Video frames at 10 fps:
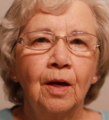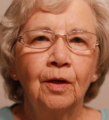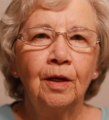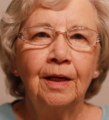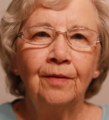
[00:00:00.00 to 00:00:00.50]

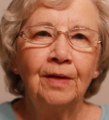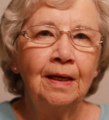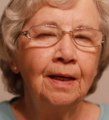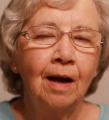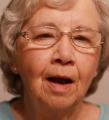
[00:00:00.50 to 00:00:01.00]
Good
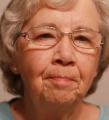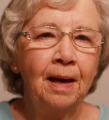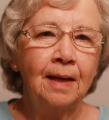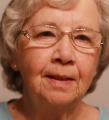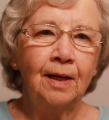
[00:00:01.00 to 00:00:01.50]
evening. I'm
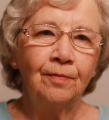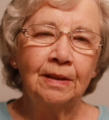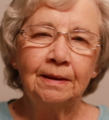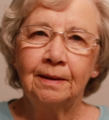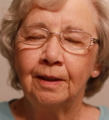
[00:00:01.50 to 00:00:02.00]
Pat
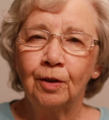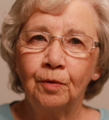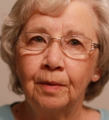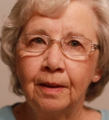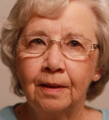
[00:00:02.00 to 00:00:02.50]
Davis here
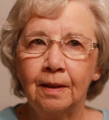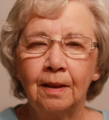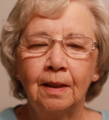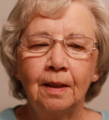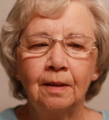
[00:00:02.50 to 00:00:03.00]
with
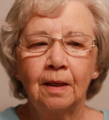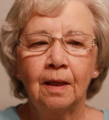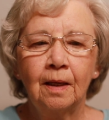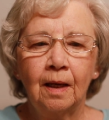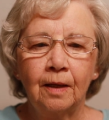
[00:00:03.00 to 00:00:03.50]
the
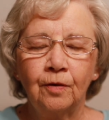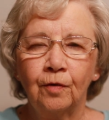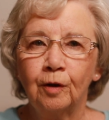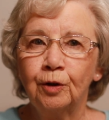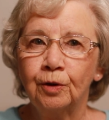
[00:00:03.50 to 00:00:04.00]

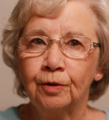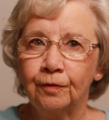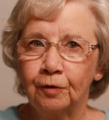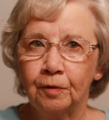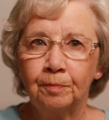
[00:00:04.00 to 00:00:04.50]
devotionals
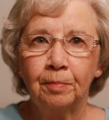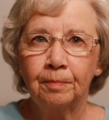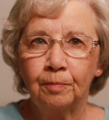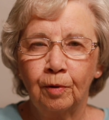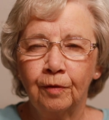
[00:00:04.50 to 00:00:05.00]
for
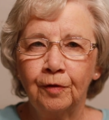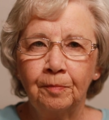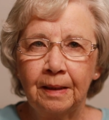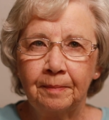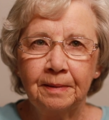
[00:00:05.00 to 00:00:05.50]
Porterfield
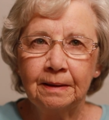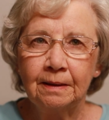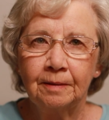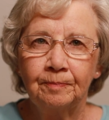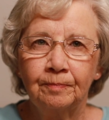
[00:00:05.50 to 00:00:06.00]

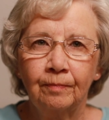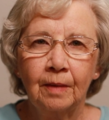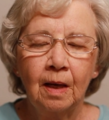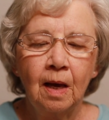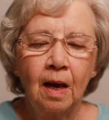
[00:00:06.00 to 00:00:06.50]
Baptist.
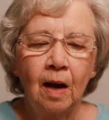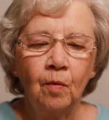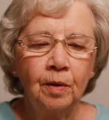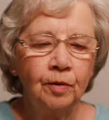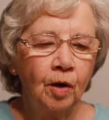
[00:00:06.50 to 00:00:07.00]
I
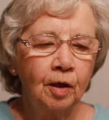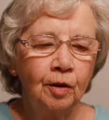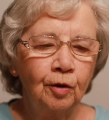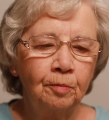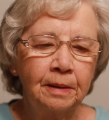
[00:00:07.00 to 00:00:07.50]
want to talk a
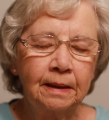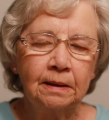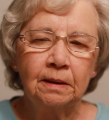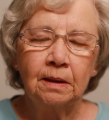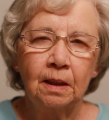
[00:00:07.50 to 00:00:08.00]
little
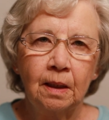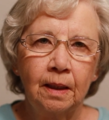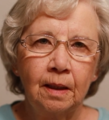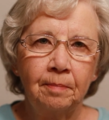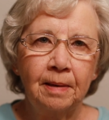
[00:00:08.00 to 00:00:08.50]
bit
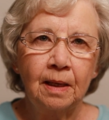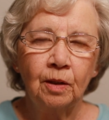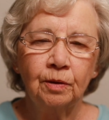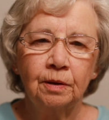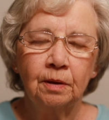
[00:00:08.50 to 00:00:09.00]
tonight
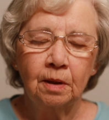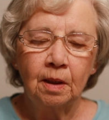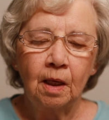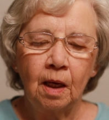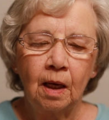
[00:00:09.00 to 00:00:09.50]
about
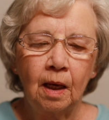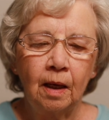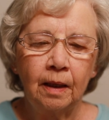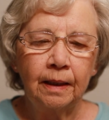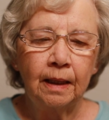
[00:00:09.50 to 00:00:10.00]

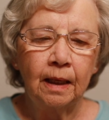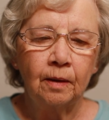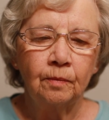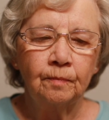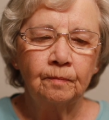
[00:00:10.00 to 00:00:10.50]

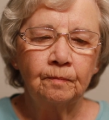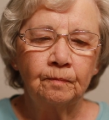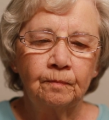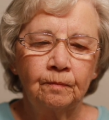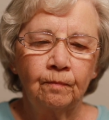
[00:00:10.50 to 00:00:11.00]
a
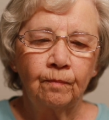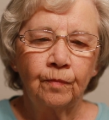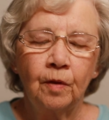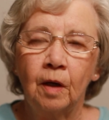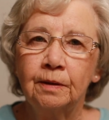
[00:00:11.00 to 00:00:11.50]

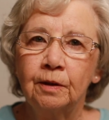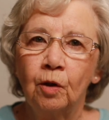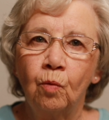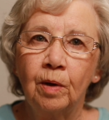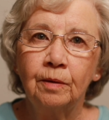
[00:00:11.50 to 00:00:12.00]
not
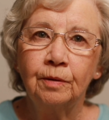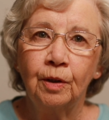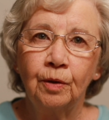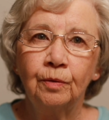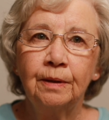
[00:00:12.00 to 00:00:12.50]
so
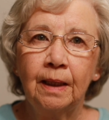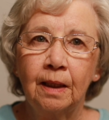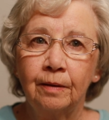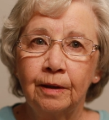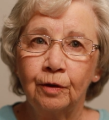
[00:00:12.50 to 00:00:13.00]
well-known
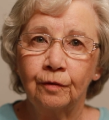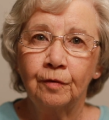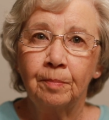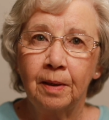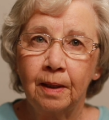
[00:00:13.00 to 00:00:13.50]
character of
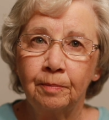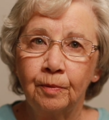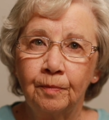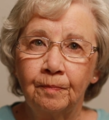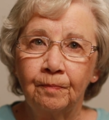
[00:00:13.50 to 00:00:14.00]
the Bible.